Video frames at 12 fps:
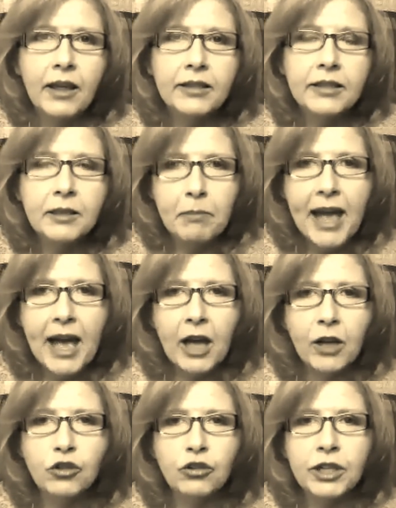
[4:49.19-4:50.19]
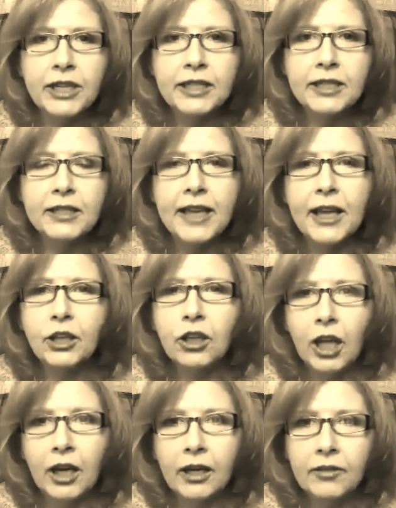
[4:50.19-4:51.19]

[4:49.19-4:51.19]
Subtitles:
some boundaries and say, look,